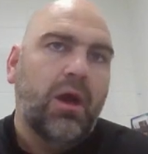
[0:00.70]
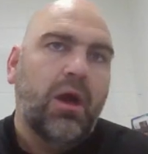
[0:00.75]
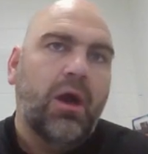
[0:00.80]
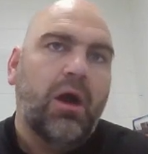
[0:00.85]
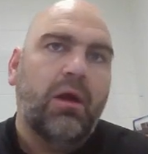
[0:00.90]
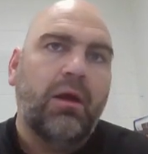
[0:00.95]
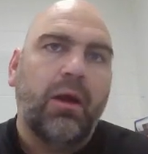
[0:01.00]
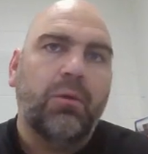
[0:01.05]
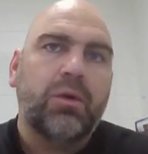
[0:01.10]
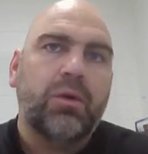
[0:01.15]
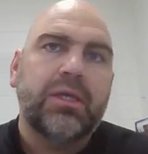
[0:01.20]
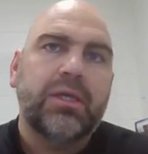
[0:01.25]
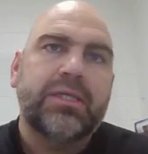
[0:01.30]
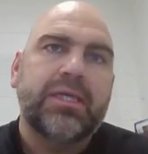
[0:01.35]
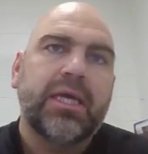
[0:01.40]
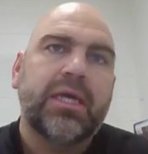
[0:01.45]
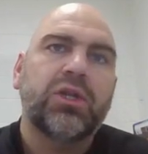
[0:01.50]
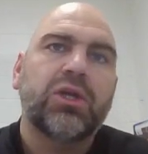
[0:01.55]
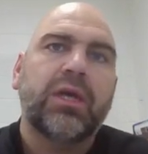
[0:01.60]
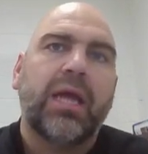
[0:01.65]
All right, we're going to
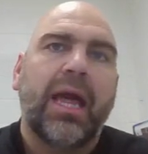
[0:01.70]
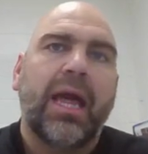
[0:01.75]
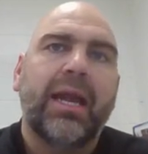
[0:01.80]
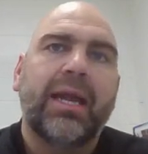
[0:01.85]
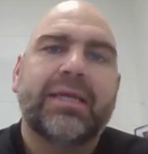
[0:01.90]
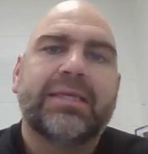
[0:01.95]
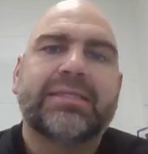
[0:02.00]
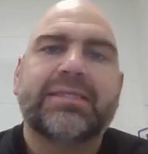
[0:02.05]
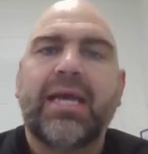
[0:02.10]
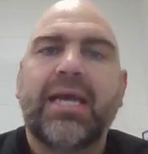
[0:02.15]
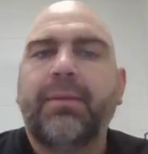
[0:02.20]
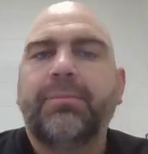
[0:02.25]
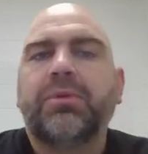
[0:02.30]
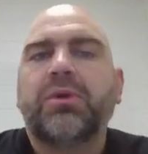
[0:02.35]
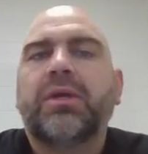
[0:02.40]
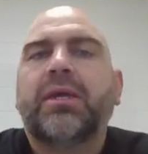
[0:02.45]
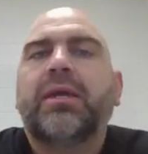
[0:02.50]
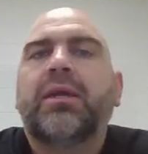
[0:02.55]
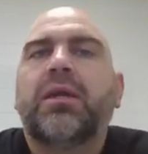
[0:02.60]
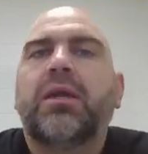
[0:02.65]
take a look at an example
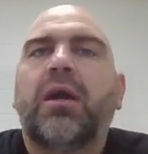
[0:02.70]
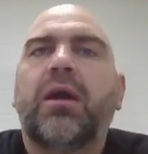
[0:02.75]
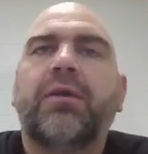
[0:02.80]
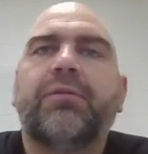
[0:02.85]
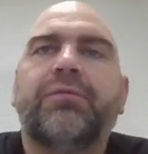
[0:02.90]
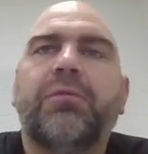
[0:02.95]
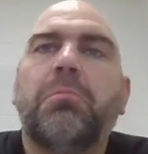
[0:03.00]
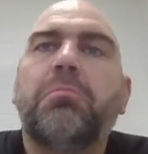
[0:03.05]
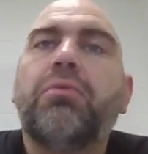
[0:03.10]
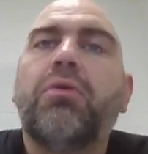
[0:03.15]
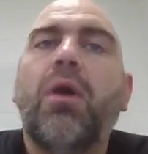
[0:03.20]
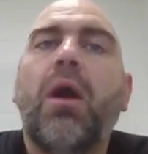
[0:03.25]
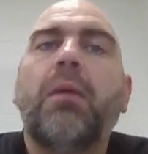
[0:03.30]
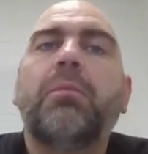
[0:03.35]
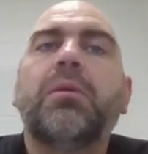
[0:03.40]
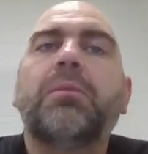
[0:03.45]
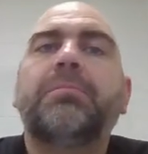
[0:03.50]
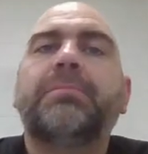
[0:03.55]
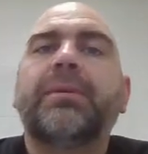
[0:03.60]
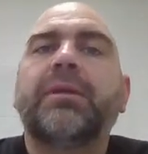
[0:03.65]
here of the
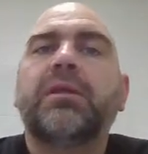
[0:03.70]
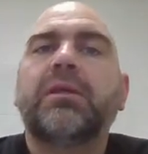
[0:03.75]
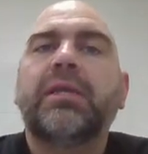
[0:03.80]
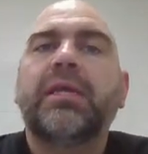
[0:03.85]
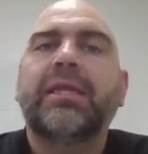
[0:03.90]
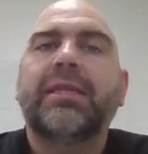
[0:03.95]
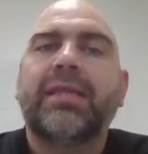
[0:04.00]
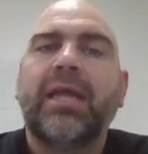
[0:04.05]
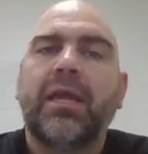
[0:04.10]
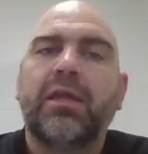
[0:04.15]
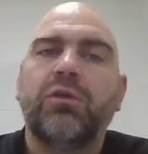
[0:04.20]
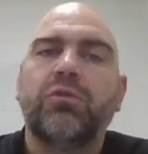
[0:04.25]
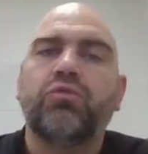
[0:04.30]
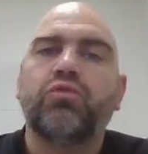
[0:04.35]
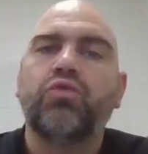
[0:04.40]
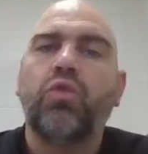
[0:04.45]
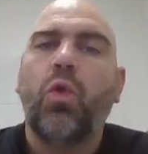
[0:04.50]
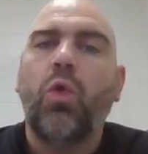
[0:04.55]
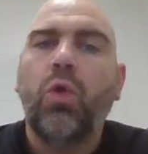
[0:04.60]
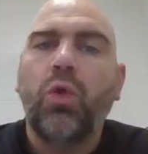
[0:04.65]
probability that you
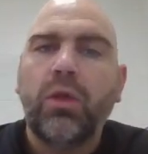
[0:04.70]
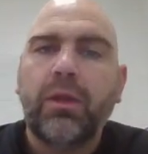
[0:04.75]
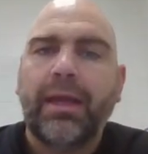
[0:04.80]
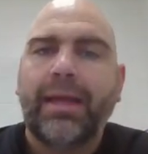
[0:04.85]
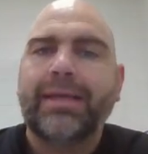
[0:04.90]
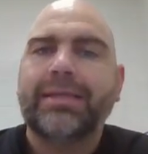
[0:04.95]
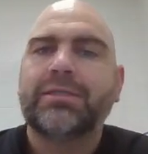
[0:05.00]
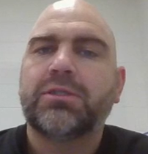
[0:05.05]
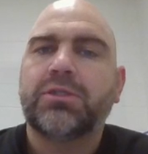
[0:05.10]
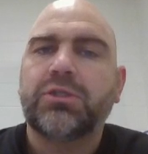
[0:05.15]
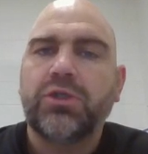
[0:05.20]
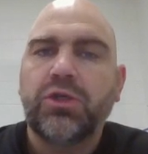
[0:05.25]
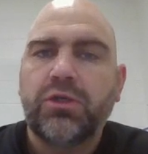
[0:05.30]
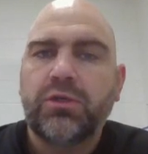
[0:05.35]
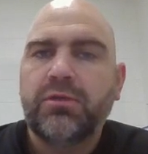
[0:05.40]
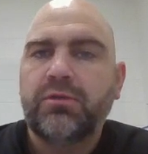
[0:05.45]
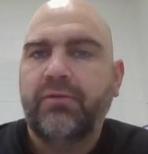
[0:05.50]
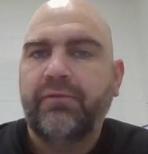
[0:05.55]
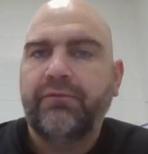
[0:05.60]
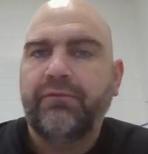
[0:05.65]
roll a
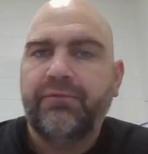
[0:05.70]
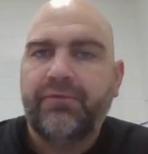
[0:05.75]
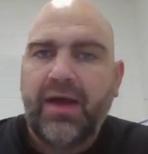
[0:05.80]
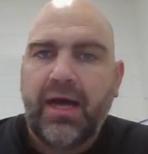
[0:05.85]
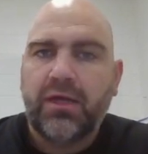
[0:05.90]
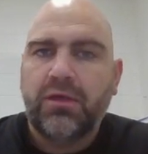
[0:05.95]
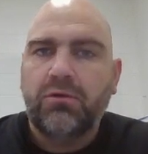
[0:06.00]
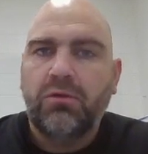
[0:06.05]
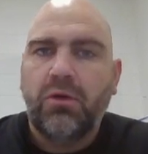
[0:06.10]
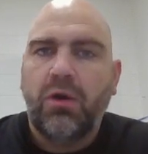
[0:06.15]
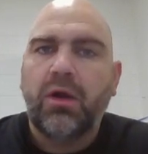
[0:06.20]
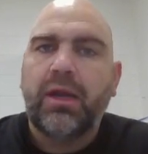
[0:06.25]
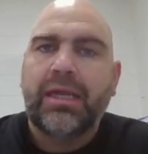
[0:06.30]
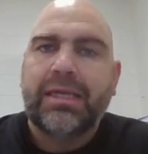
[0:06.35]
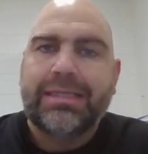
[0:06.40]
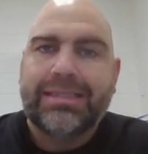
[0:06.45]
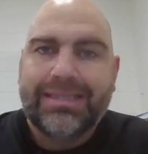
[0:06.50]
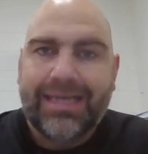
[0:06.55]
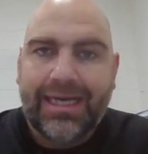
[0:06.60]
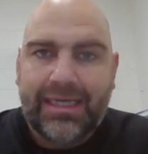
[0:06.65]
certain value on a
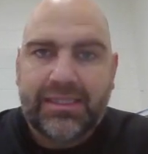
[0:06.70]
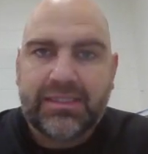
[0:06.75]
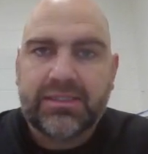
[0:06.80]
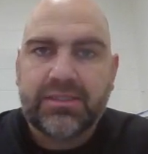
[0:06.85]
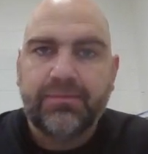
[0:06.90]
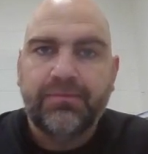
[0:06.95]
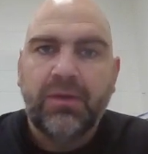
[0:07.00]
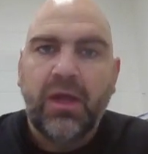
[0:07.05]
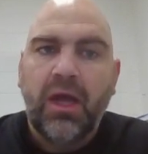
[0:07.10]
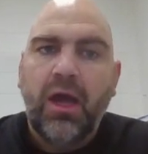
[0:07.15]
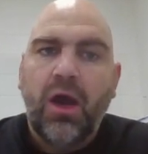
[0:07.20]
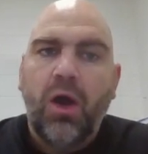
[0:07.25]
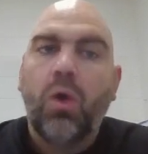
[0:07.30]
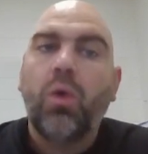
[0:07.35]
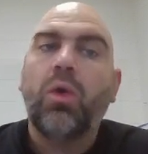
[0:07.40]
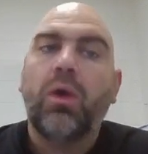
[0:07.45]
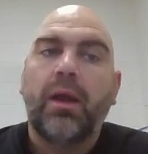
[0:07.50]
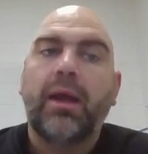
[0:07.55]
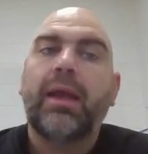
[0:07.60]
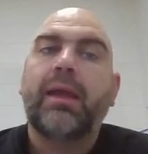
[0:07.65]
dice
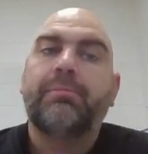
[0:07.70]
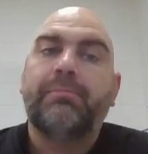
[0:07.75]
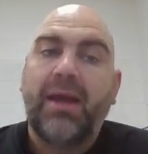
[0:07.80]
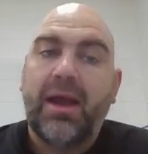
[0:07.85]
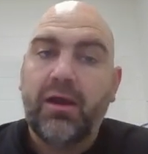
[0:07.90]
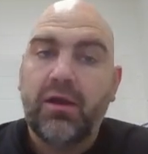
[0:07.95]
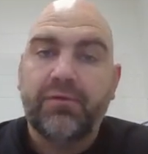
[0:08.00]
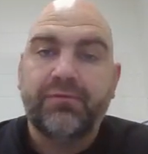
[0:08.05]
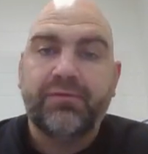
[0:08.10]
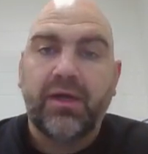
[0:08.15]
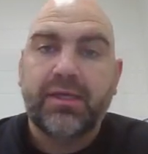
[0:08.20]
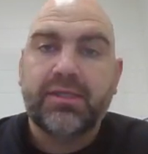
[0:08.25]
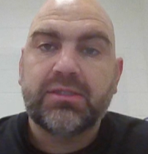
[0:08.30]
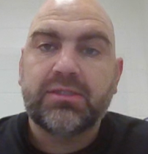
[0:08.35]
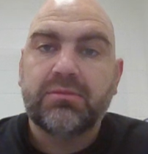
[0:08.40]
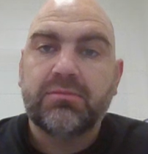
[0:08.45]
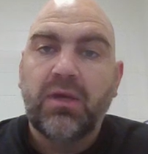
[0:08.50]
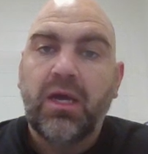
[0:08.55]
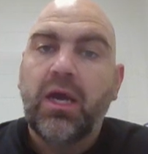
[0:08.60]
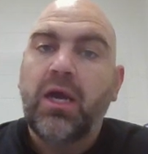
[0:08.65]
or a pair of
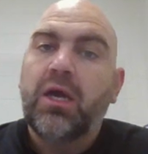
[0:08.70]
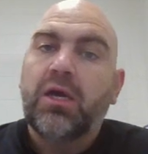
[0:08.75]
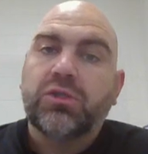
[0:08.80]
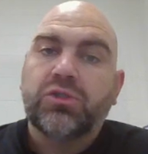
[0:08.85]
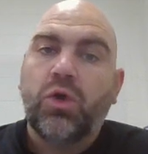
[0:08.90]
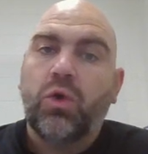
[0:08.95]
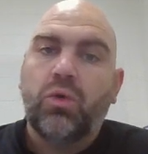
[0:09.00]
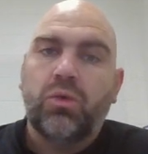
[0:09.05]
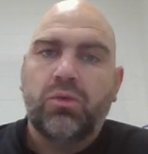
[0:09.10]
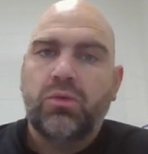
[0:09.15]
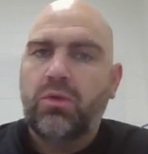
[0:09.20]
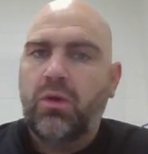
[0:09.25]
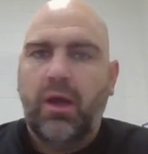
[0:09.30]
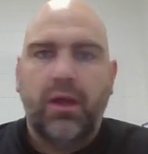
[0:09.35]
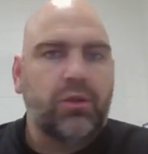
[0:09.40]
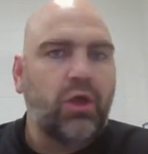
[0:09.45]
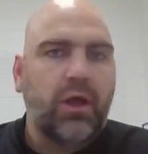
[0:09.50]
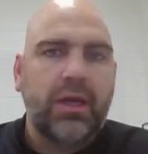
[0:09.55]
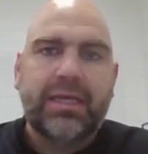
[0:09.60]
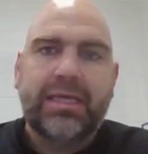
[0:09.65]
dice. So a
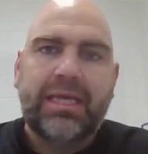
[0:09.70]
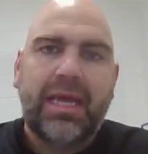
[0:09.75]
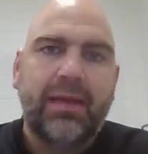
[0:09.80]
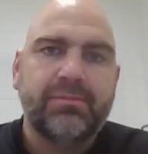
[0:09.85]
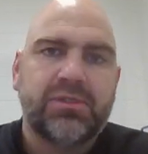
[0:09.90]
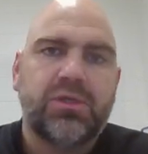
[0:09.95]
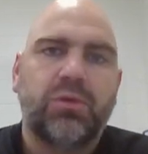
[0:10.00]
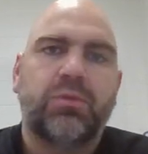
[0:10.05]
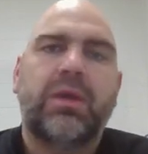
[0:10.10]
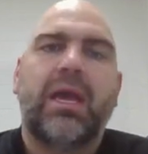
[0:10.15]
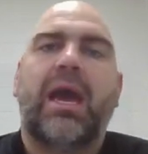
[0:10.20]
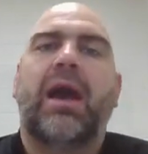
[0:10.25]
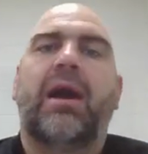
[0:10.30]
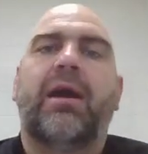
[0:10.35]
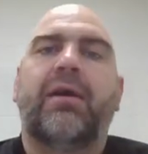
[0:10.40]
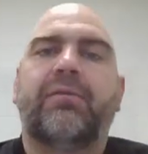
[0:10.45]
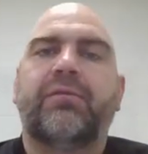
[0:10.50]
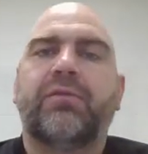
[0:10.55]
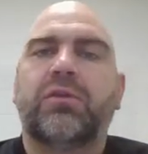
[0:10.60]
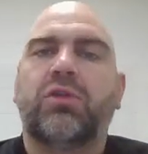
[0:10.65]
lot of games that we
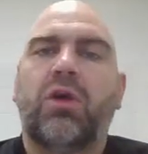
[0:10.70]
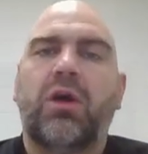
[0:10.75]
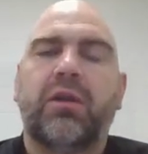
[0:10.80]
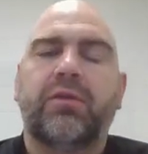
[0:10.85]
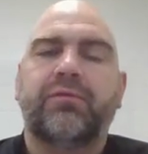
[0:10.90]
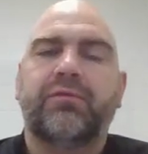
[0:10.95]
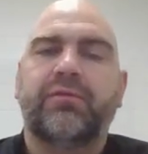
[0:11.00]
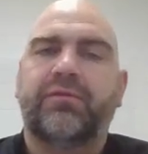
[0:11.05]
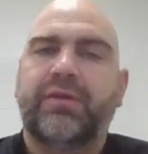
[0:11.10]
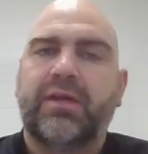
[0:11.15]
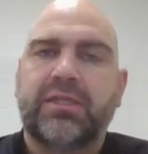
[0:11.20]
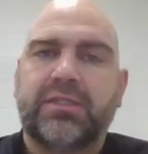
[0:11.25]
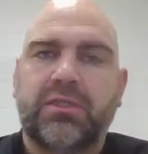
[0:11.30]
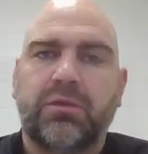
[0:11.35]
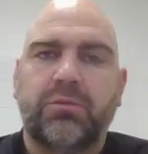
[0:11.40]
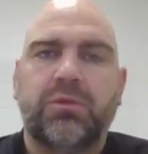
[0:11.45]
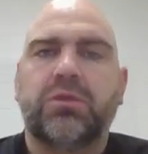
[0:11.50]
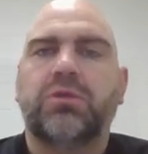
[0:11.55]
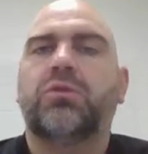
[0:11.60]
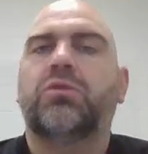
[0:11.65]
have, a lot of events that
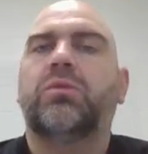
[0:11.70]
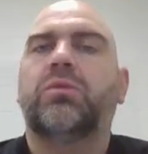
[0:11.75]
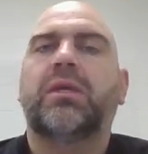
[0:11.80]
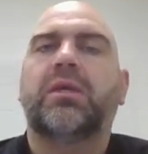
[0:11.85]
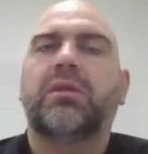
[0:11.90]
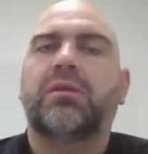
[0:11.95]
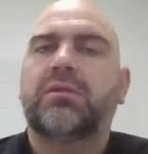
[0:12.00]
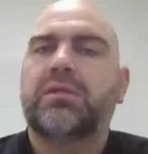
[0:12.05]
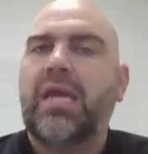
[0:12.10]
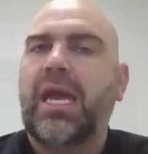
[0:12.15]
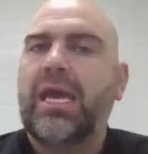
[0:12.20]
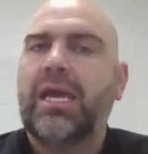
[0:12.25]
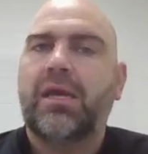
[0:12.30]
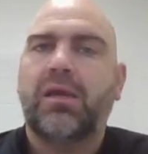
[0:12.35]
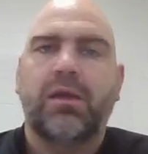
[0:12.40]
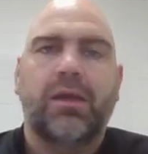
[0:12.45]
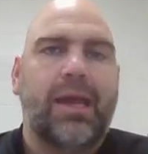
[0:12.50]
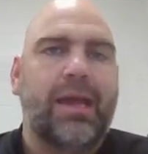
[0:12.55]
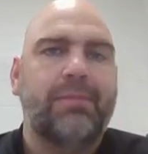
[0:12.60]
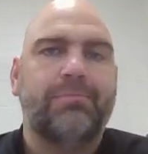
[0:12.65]
we do, we
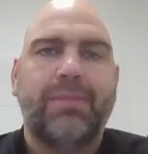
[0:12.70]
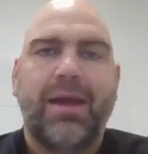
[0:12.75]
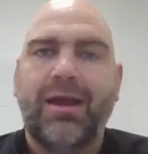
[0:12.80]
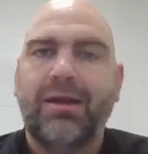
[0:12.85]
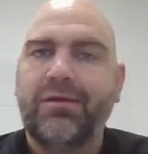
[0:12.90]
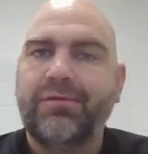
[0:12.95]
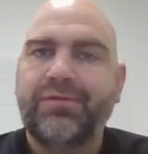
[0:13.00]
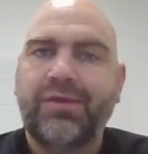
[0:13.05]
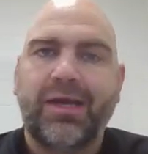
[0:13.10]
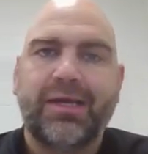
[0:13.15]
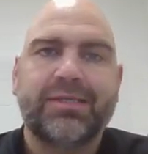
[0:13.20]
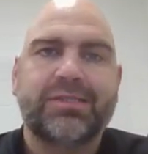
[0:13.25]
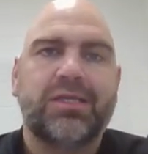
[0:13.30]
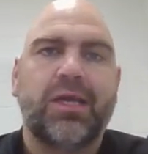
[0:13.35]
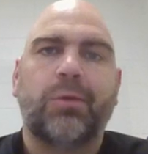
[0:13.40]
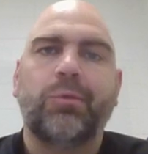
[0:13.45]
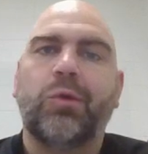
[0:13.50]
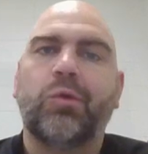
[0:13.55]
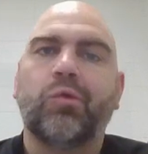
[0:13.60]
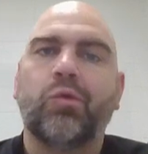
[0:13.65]
take a pair of dice
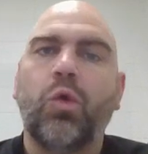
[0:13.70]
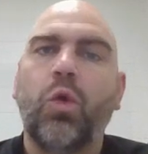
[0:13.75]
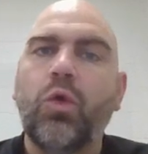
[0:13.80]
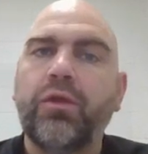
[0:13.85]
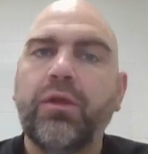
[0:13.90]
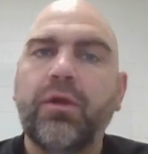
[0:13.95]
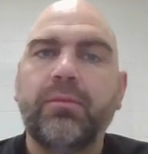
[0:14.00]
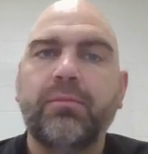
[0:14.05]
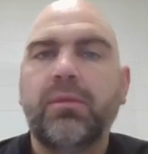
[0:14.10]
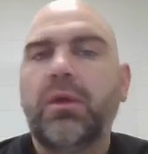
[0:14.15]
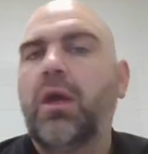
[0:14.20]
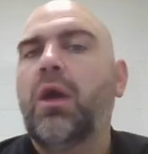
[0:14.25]
and we roll them,